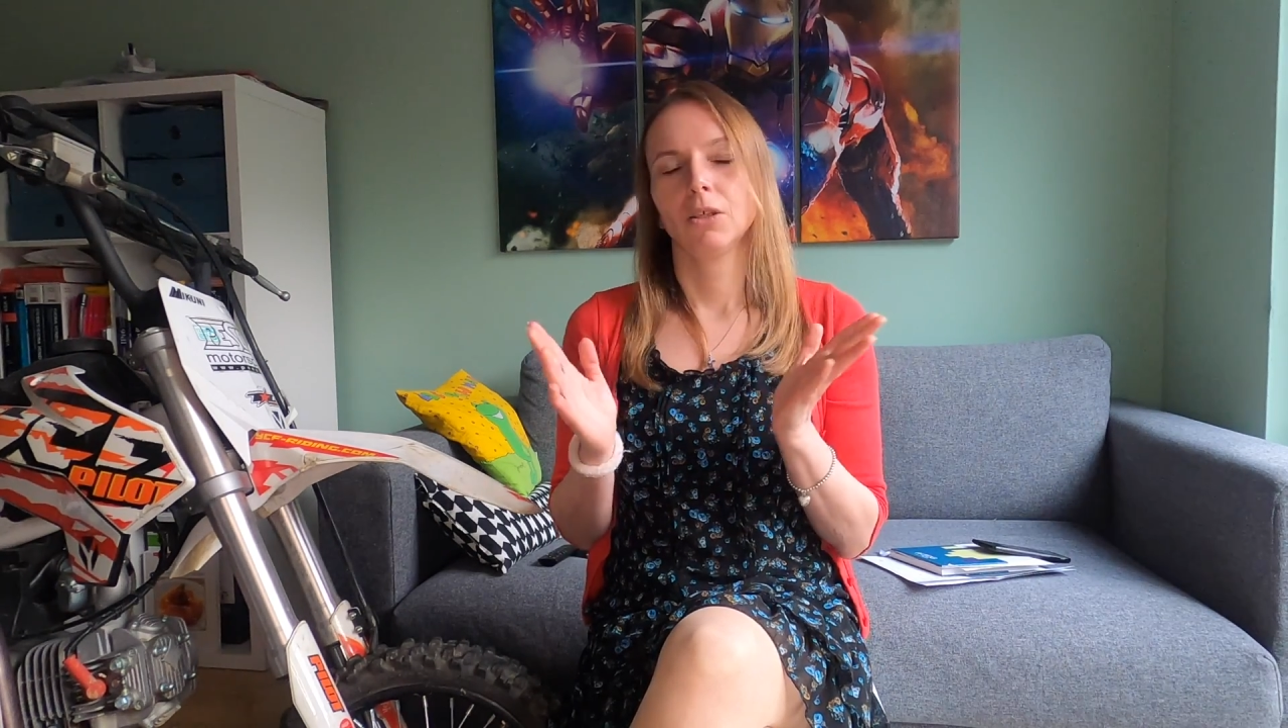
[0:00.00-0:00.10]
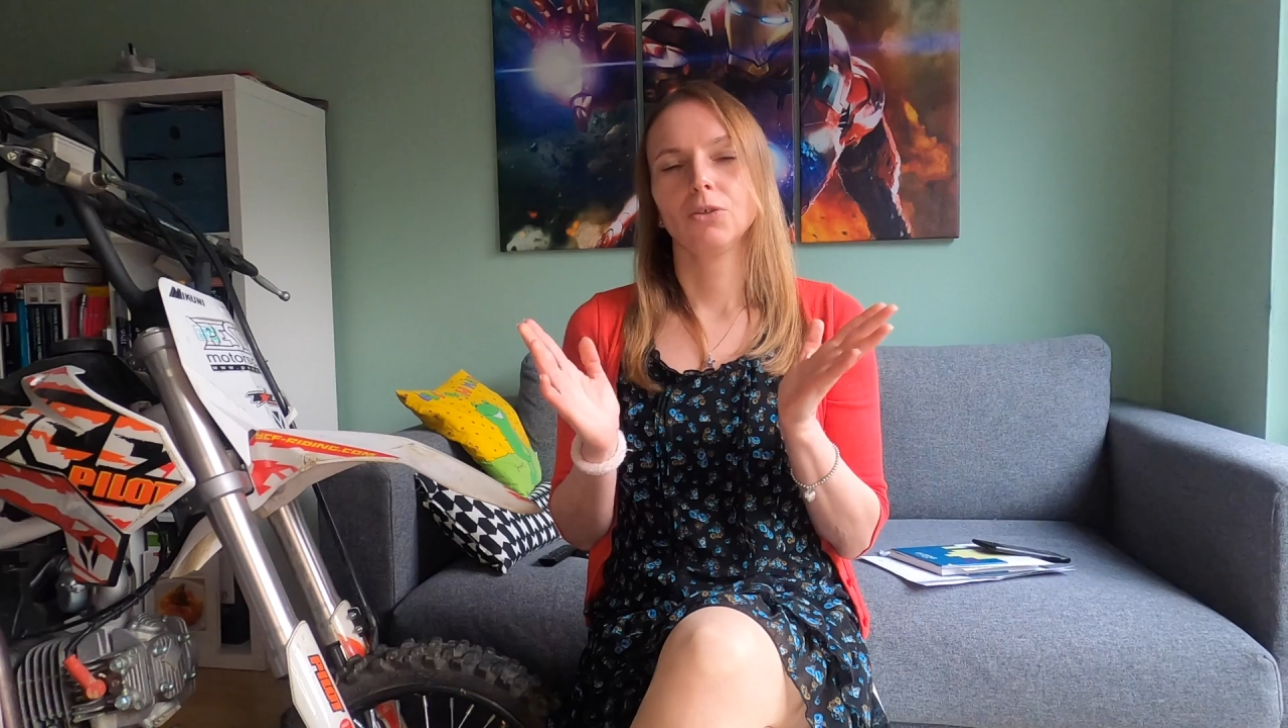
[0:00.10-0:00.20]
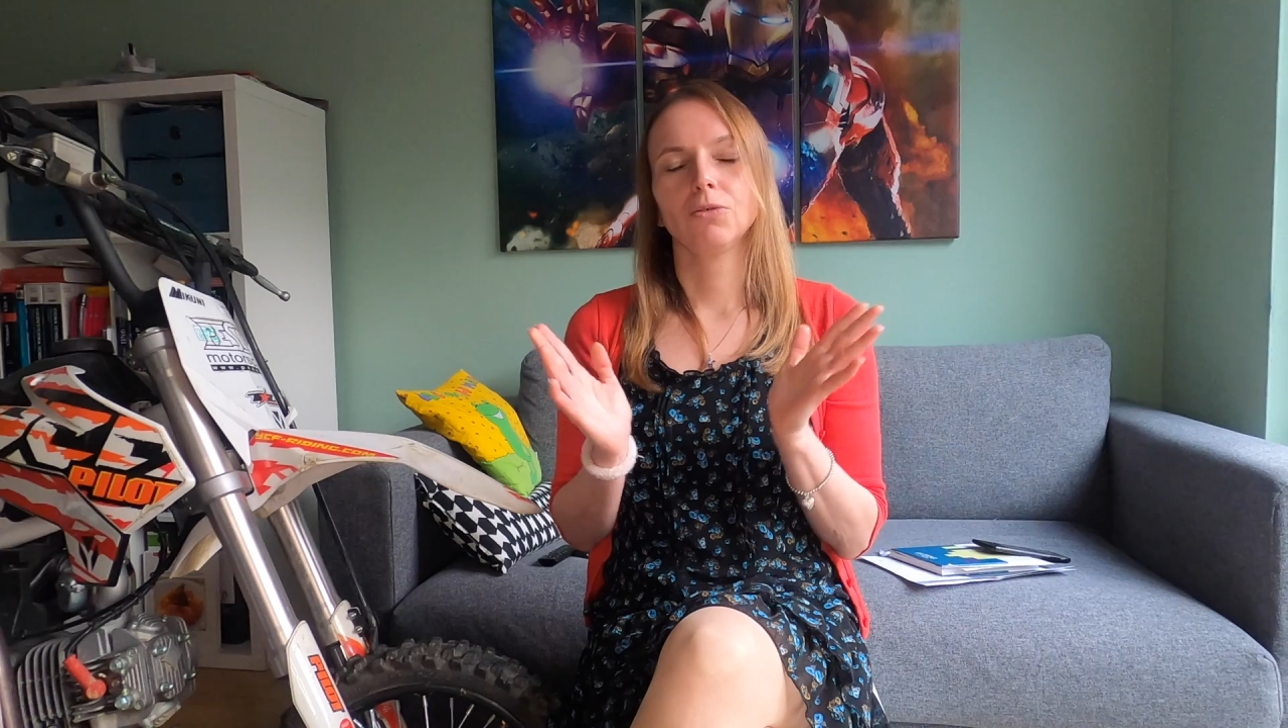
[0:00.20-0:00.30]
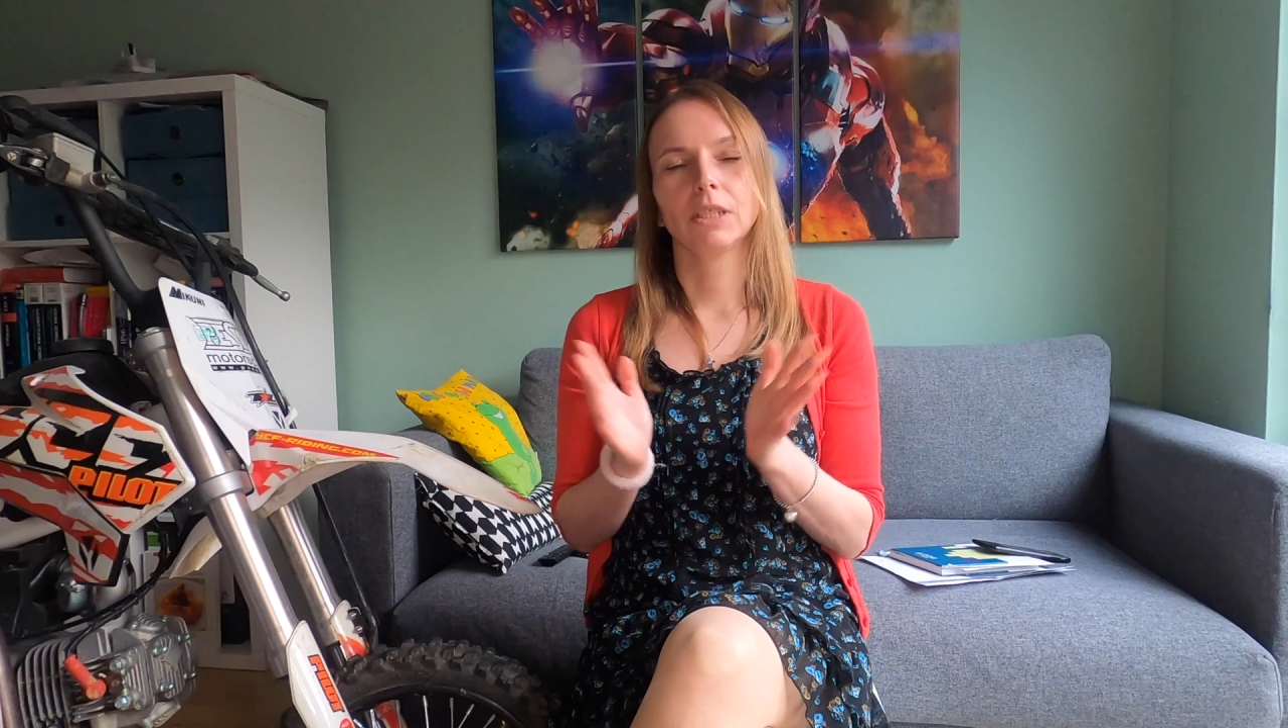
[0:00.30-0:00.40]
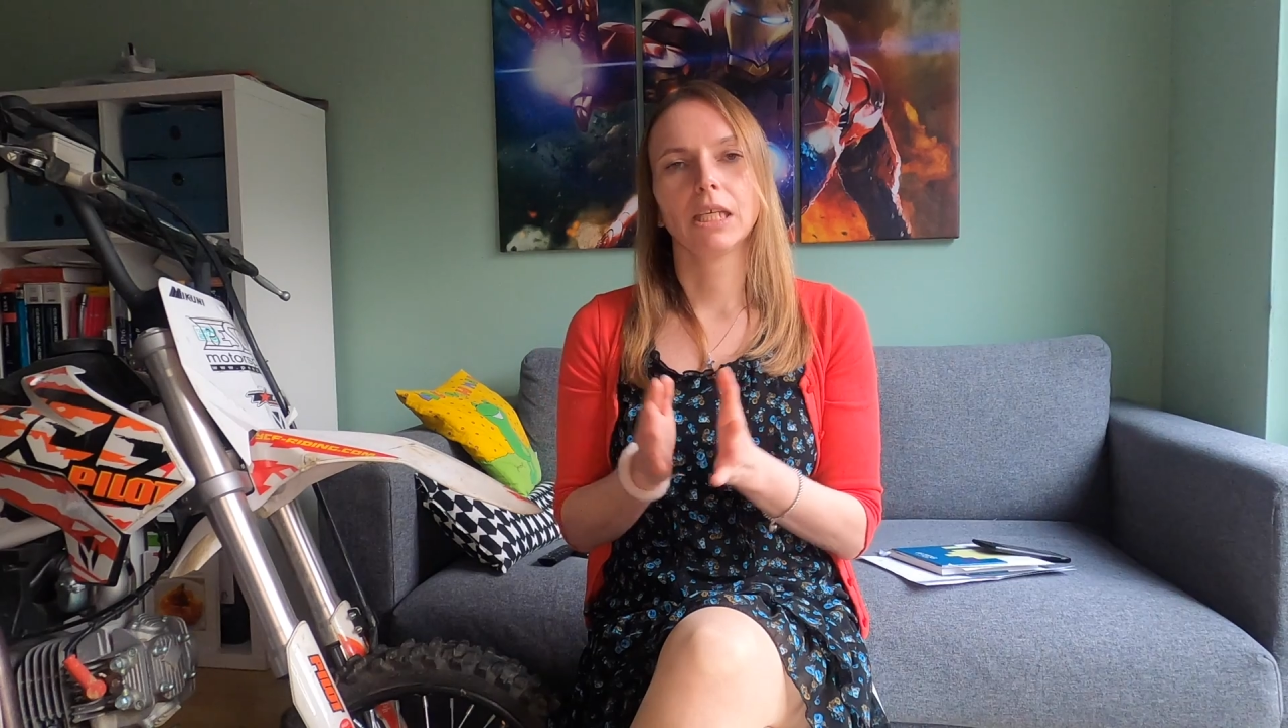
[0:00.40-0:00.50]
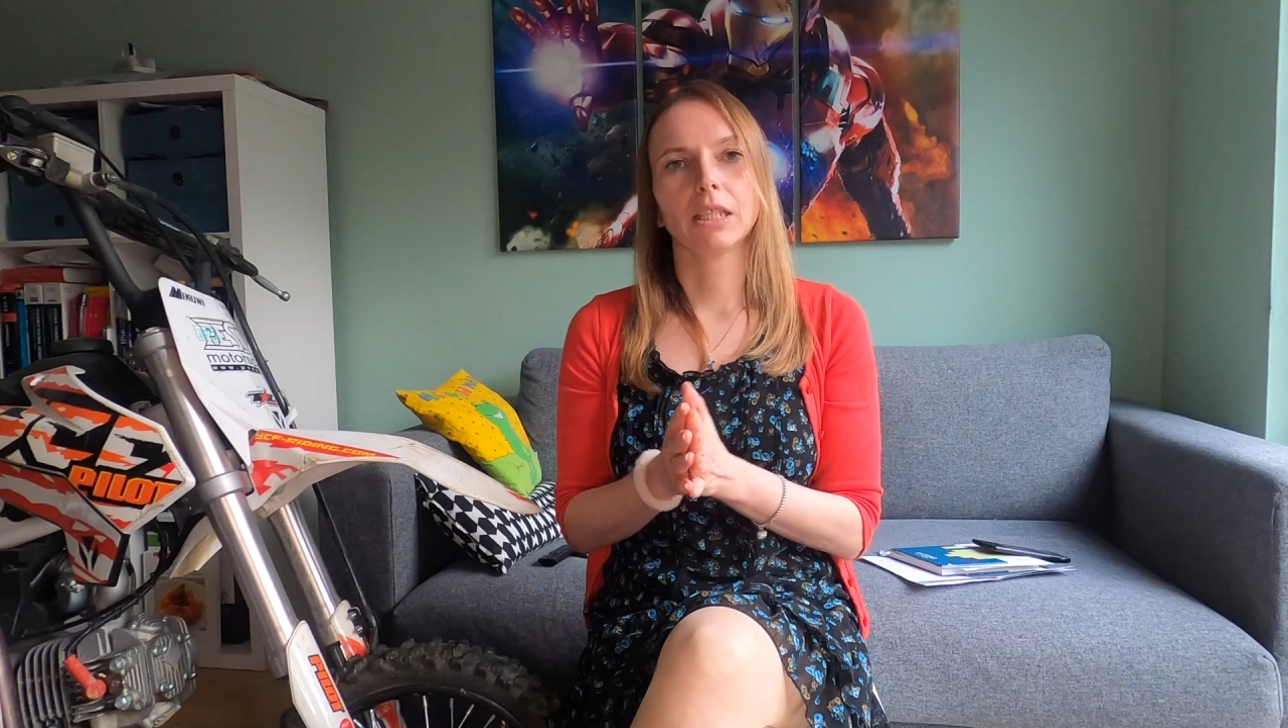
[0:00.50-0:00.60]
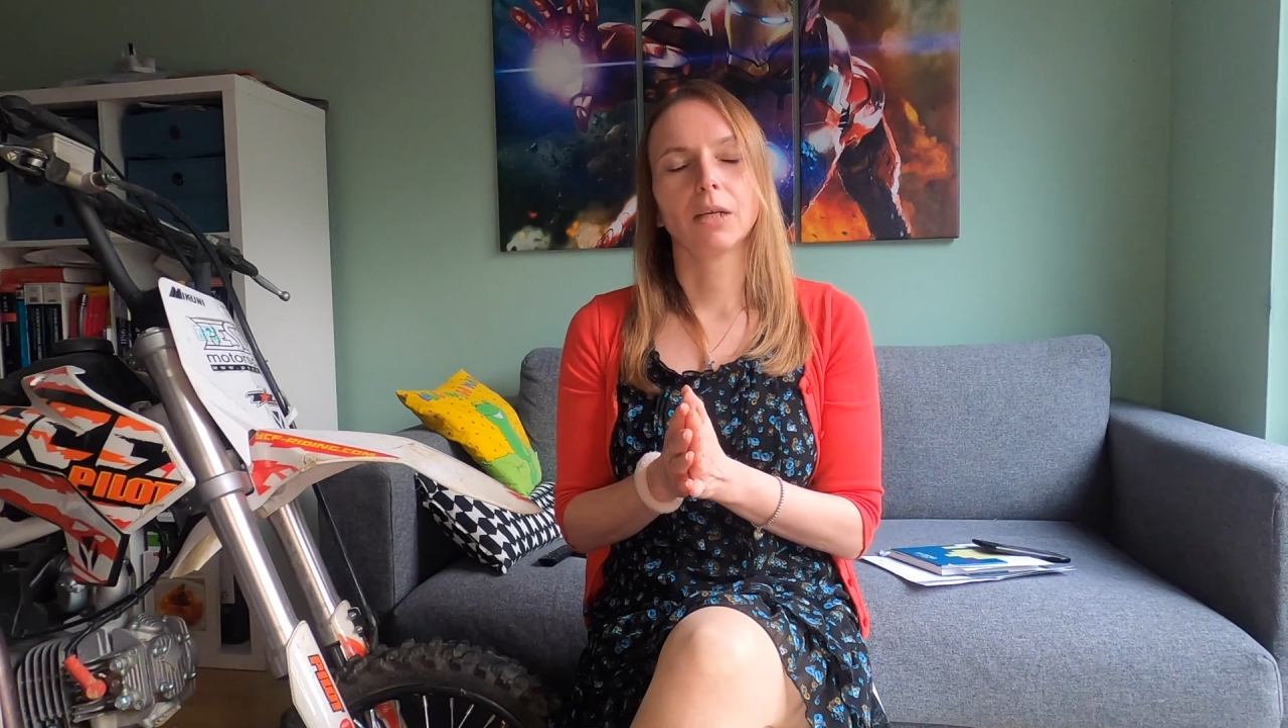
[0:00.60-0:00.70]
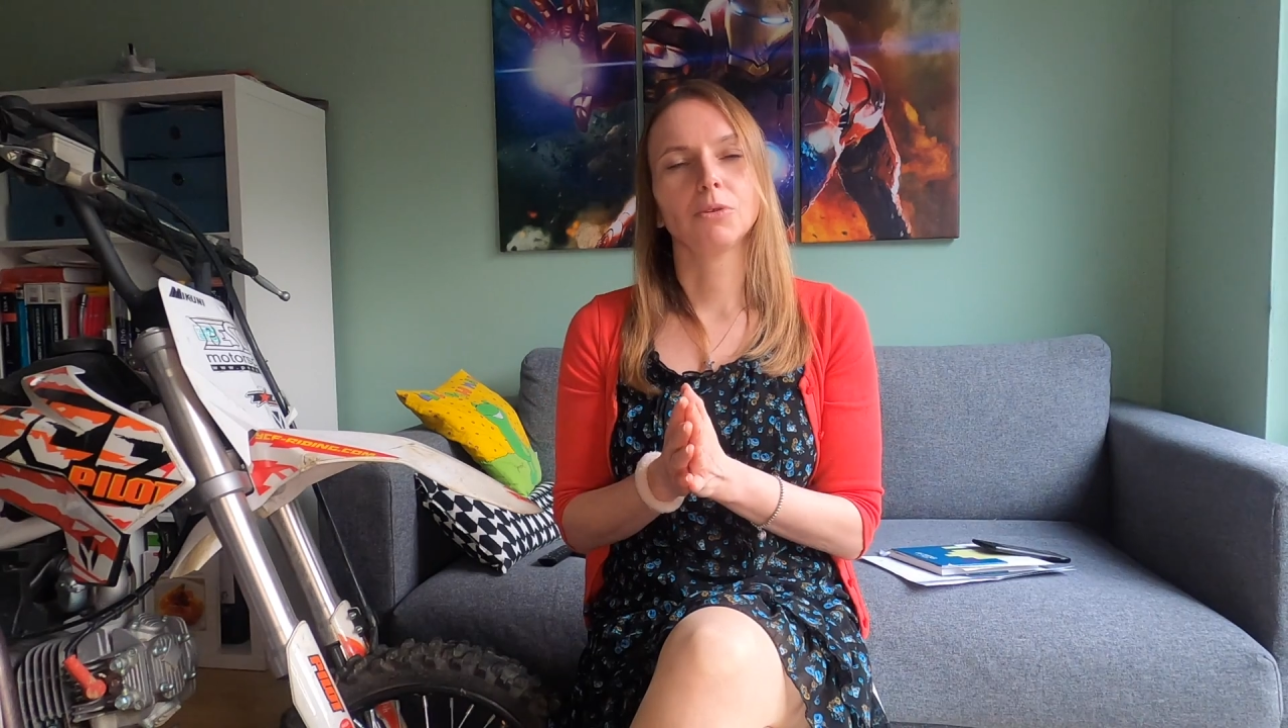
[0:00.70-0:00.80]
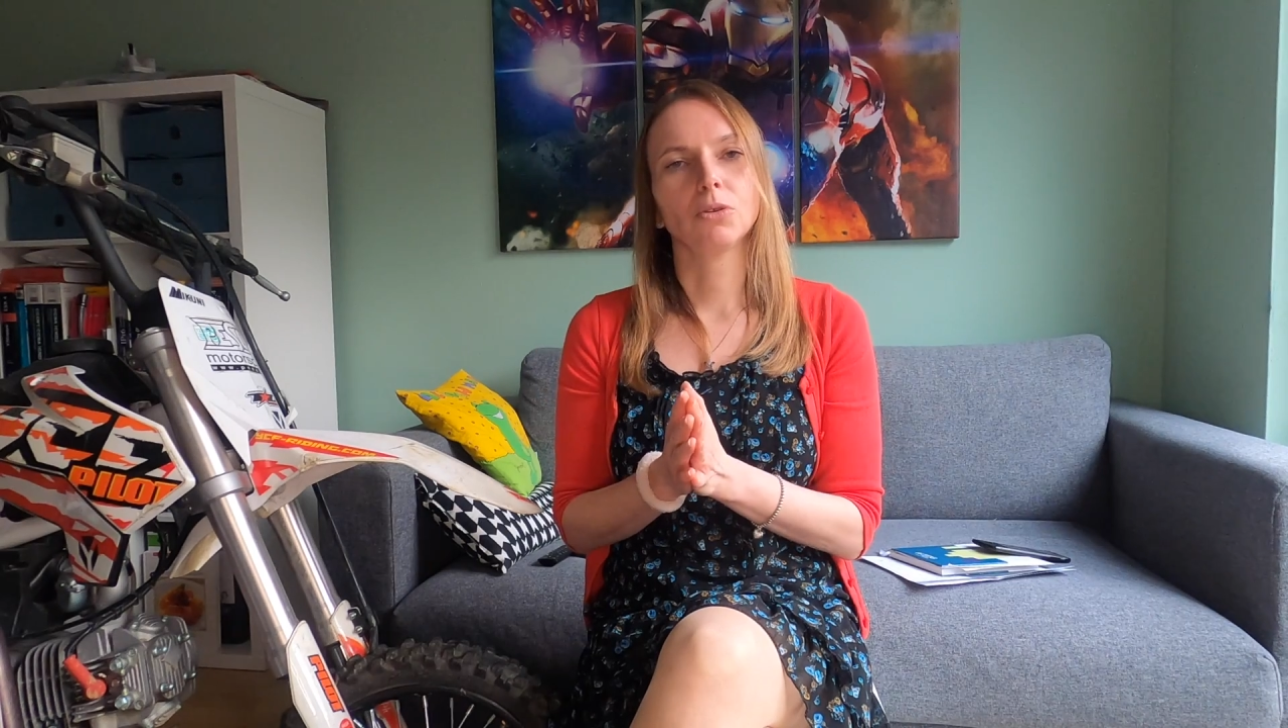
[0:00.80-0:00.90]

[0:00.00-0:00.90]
you will get up